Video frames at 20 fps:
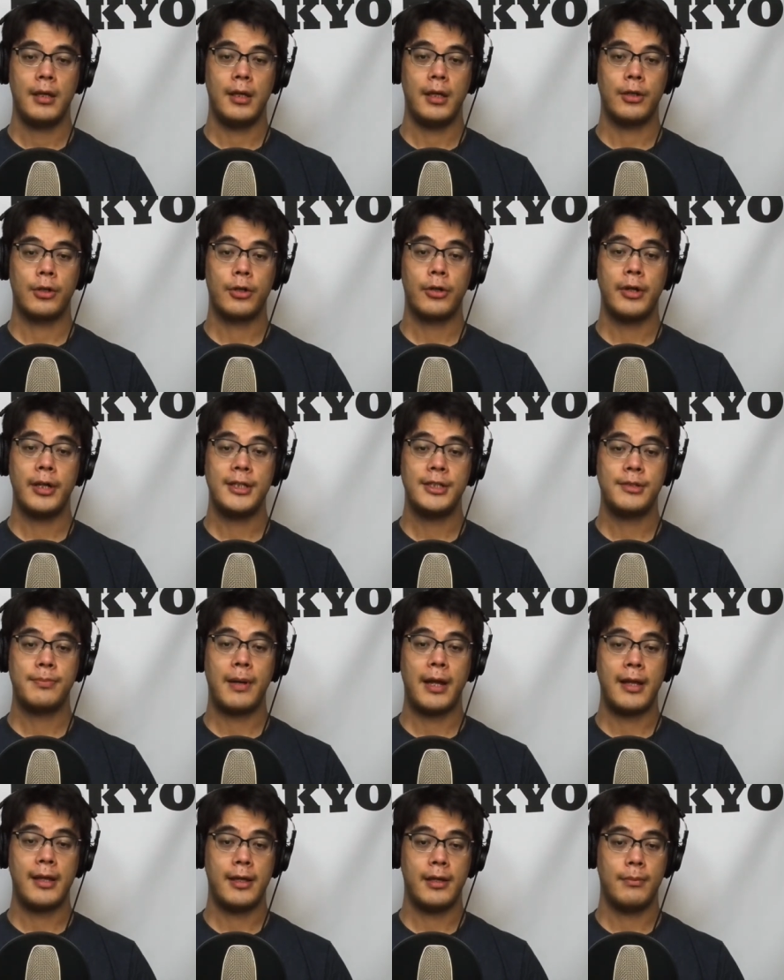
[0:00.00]
Encouraged
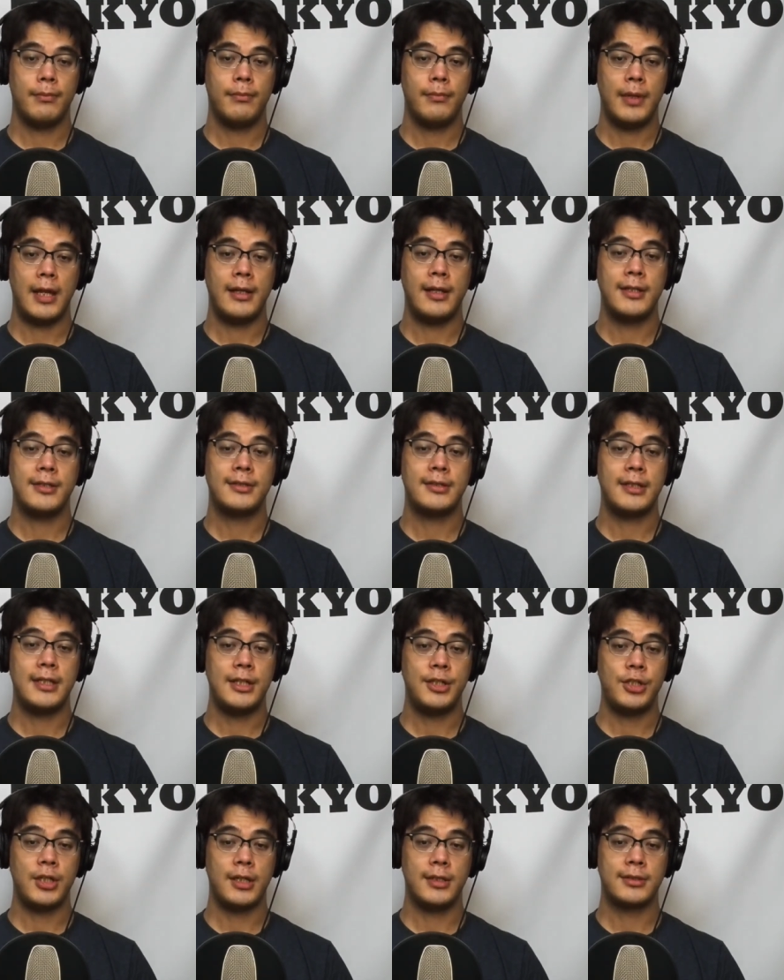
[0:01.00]
by him and his
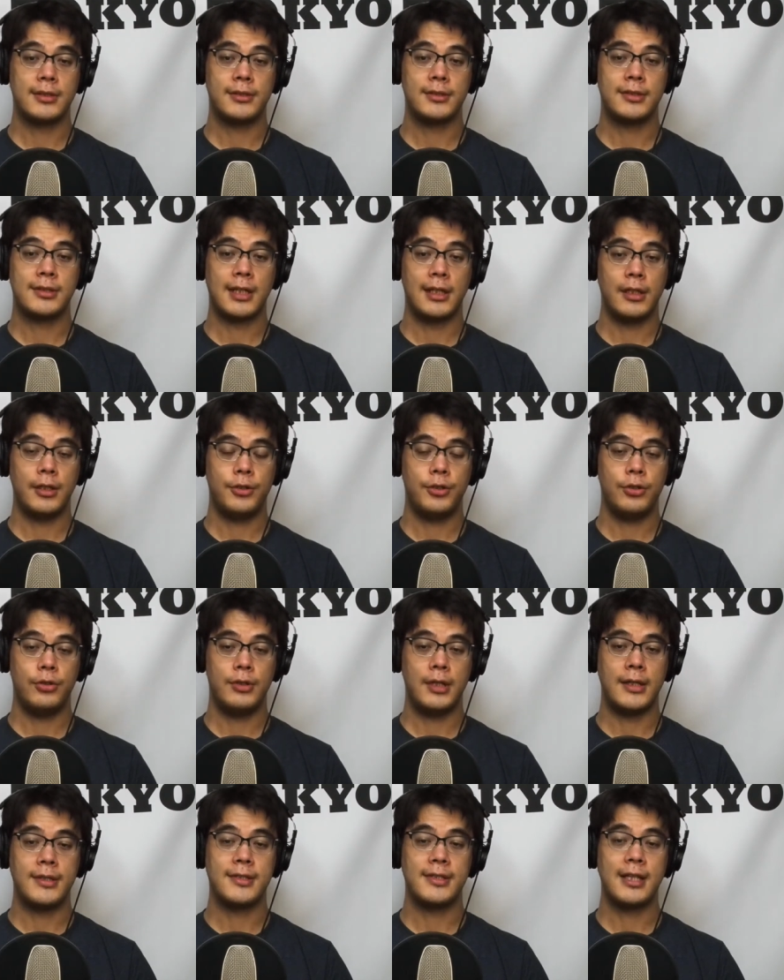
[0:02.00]
teachings on
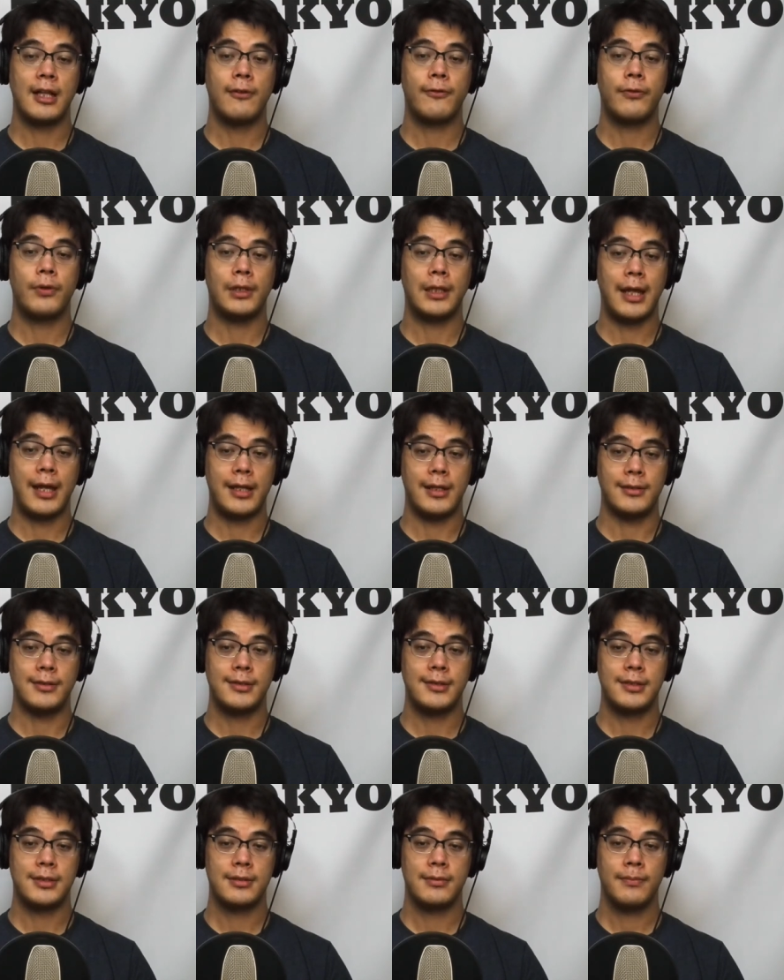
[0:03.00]
solitude and self
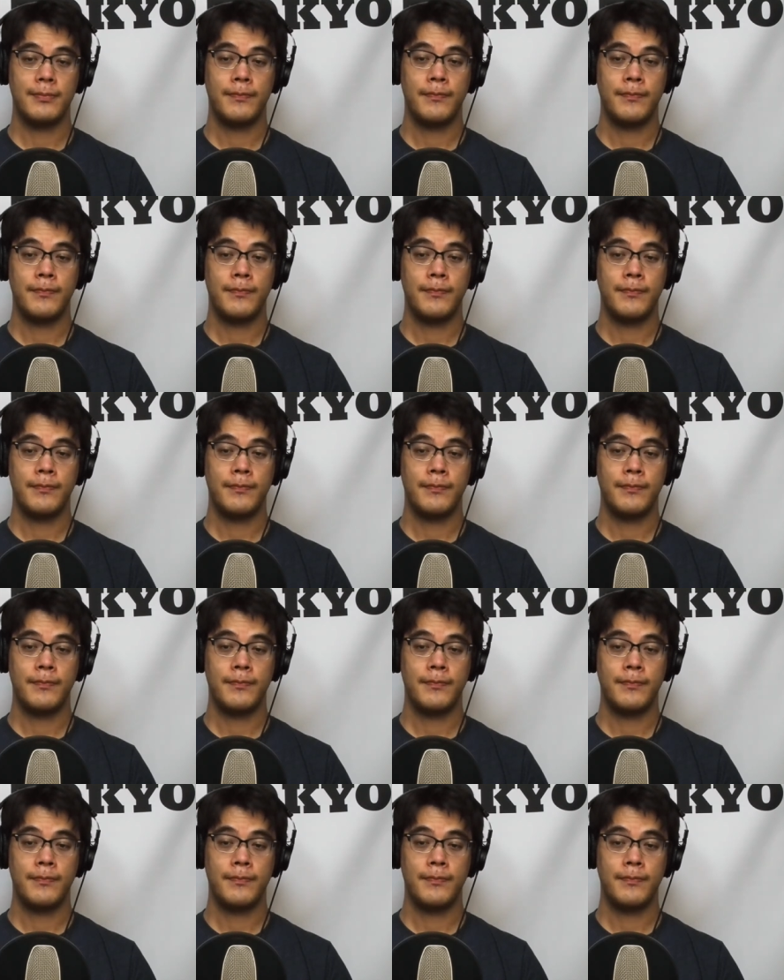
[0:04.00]
reliance,